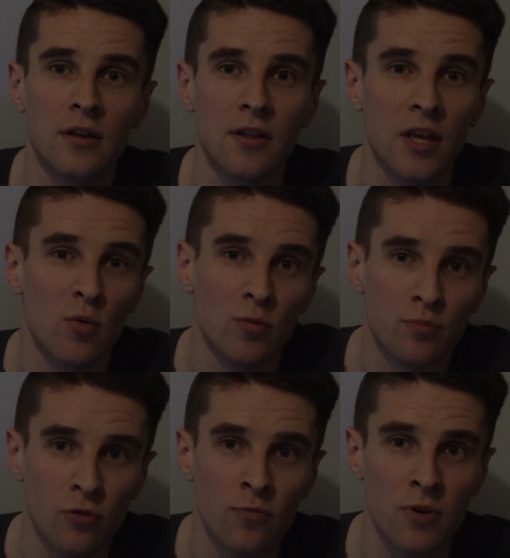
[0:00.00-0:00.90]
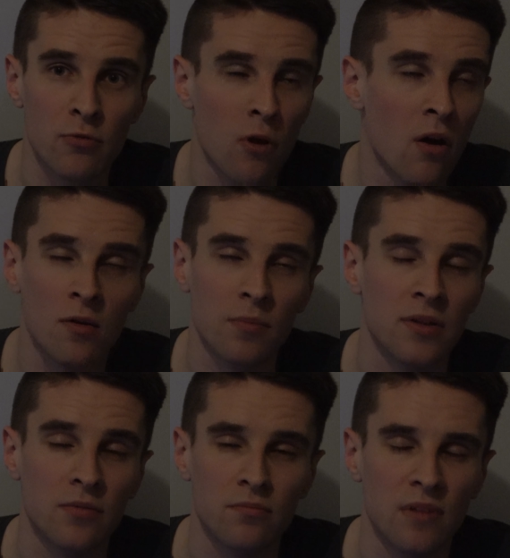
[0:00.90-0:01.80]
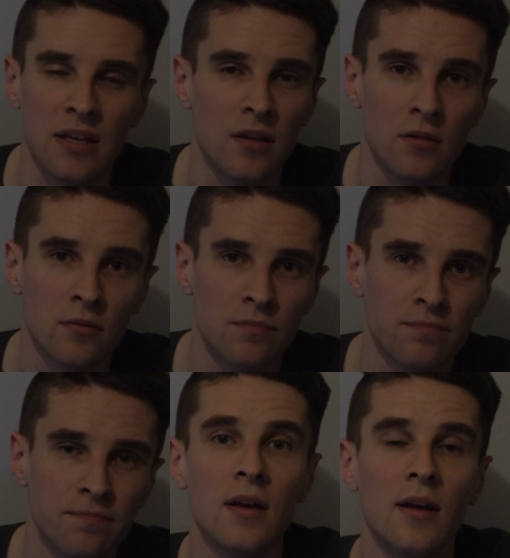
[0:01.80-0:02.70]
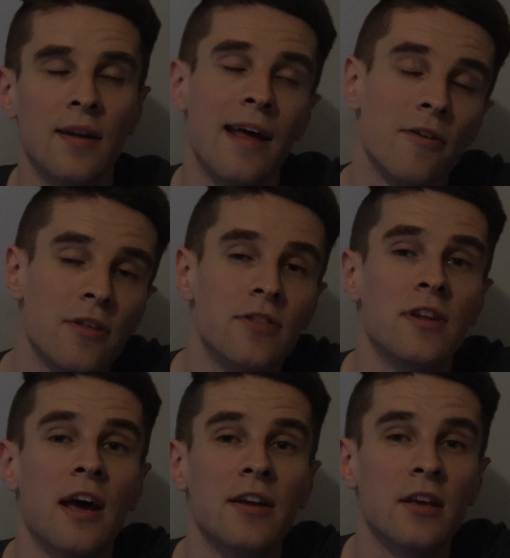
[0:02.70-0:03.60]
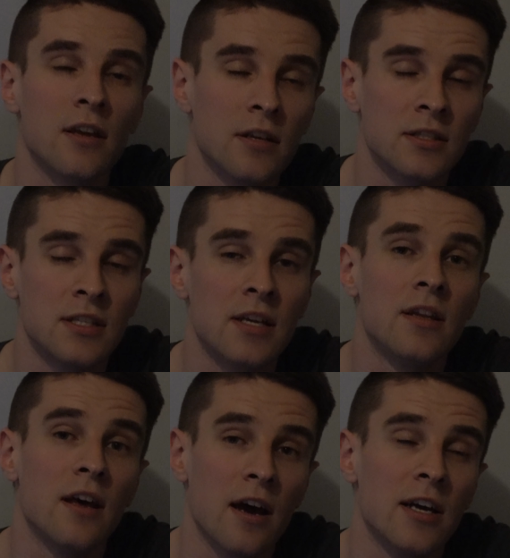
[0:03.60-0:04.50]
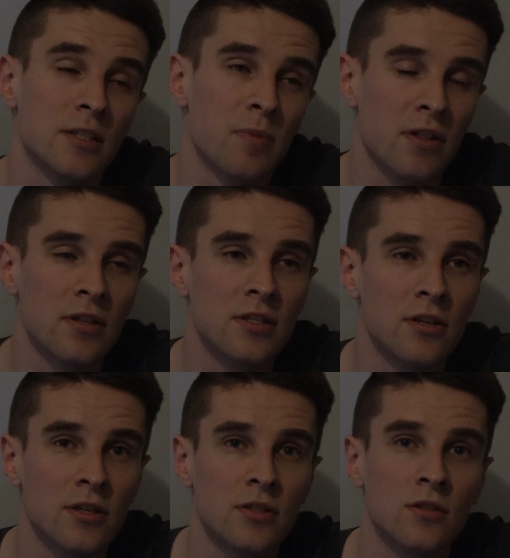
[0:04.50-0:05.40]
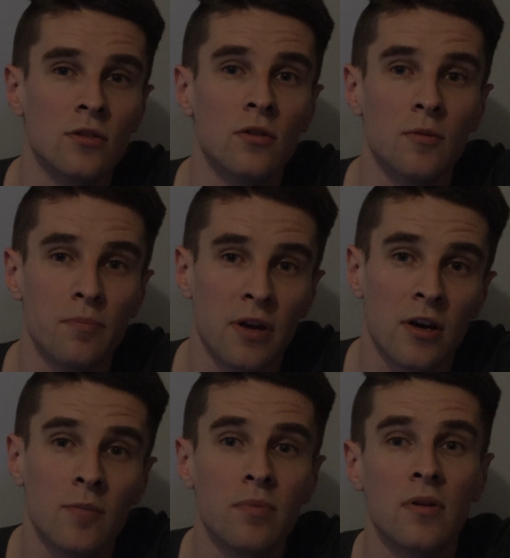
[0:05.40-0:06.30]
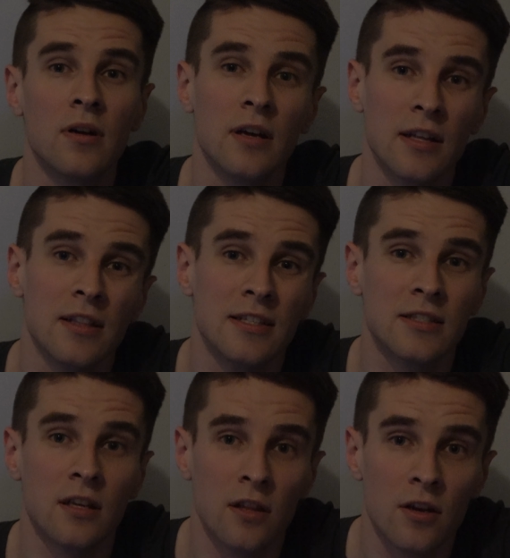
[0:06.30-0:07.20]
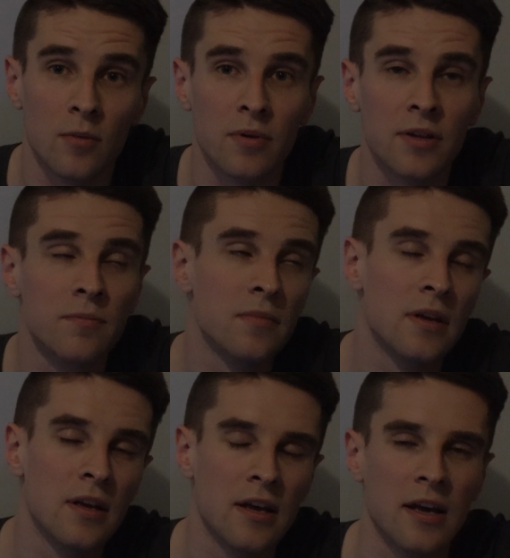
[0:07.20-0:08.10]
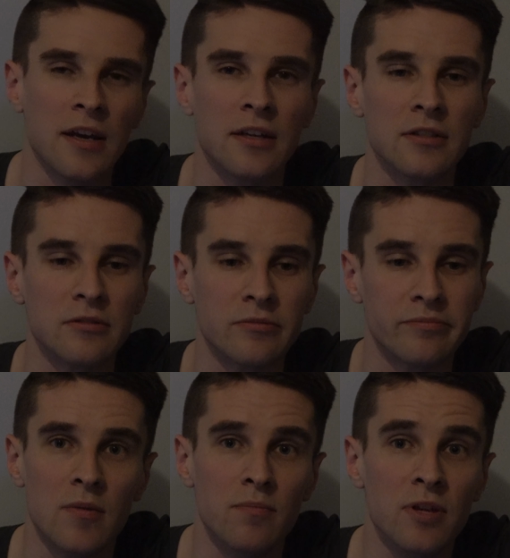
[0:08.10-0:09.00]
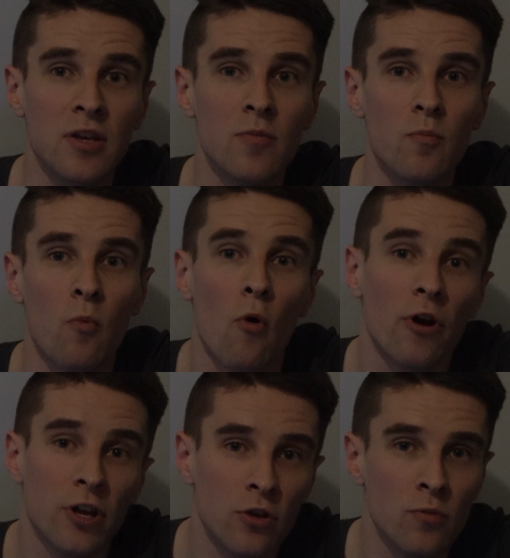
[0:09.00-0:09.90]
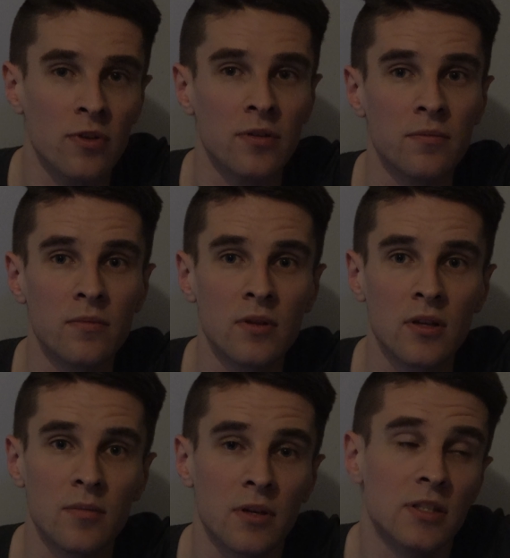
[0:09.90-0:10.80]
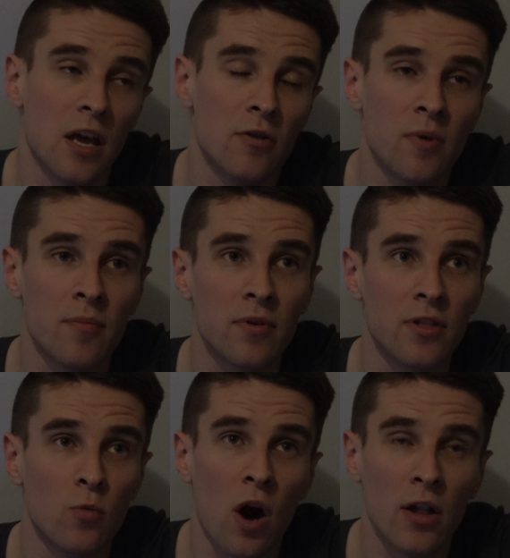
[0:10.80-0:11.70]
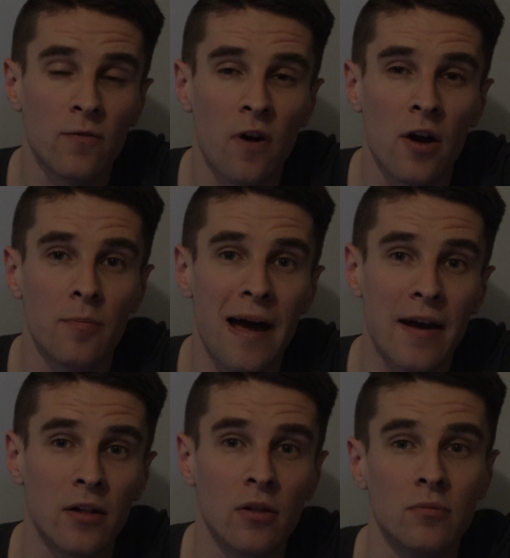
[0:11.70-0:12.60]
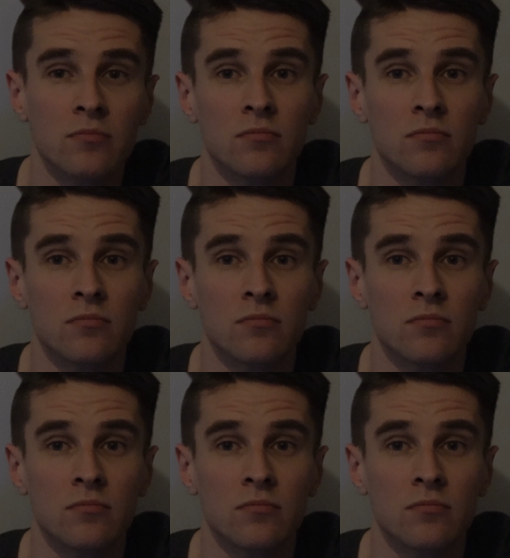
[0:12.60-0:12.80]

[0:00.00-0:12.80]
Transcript: they would prove me wrong, but they didn't. And now that the Night King is dead, I expect the series to pick up at least a little bit and be more human, because I remember the wildfire battle